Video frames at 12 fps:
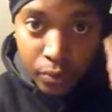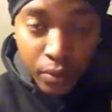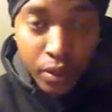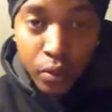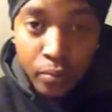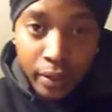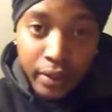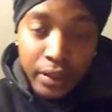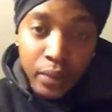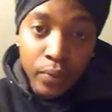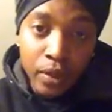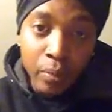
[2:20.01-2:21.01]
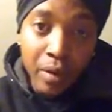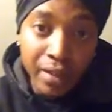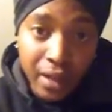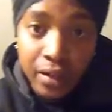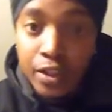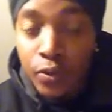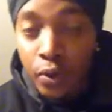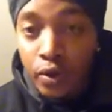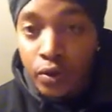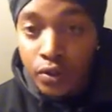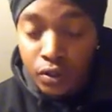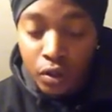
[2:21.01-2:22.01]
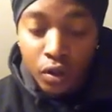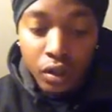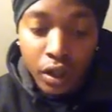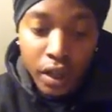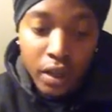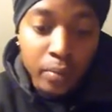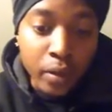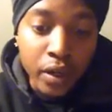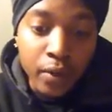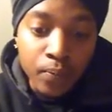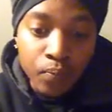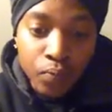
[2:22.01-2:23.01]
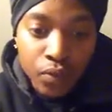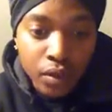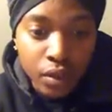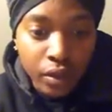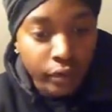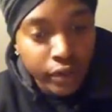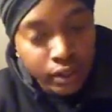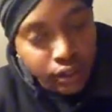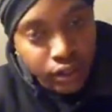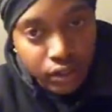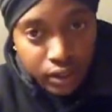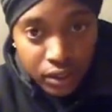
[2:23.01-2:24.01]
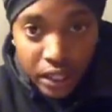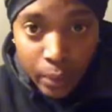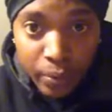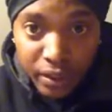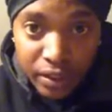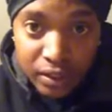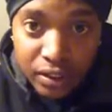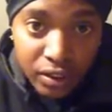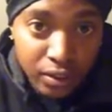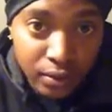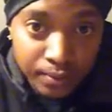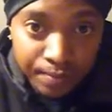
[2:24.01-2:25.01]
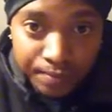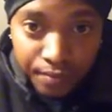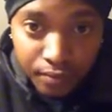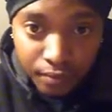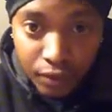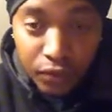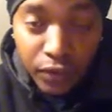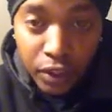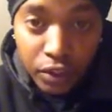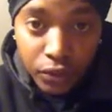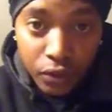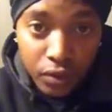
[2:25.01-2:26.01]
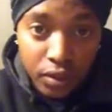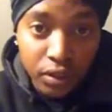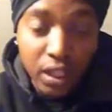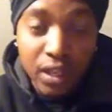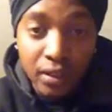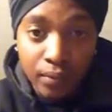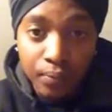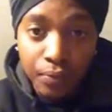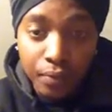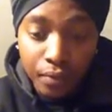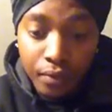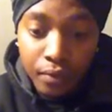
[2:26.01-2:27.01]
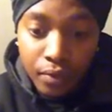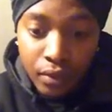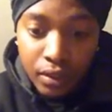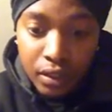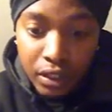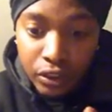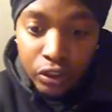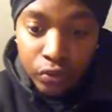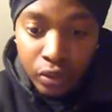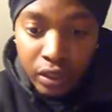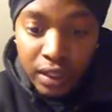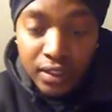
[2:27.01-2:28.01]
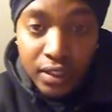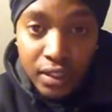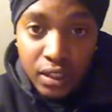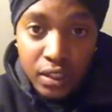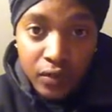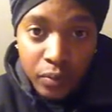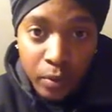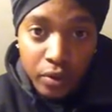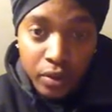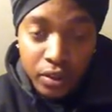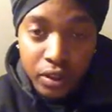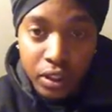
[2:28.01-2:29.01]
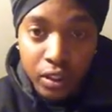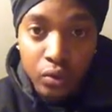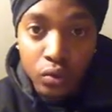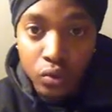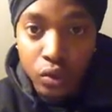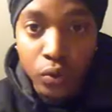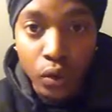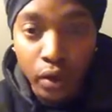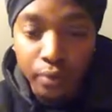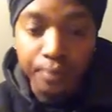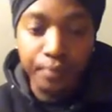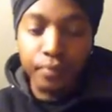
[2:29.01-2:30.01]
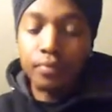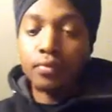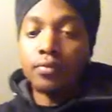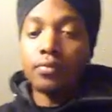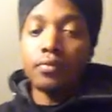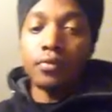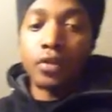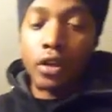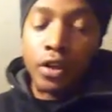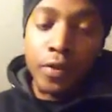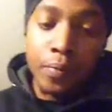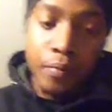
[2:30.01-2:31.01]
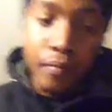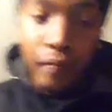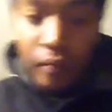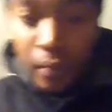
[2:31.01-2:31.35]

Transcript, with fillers: You feel me? You break that. We could break down these words all day, but you know this this topic is just this video is for the state to let you realize the state of emergency and who you are. Okay.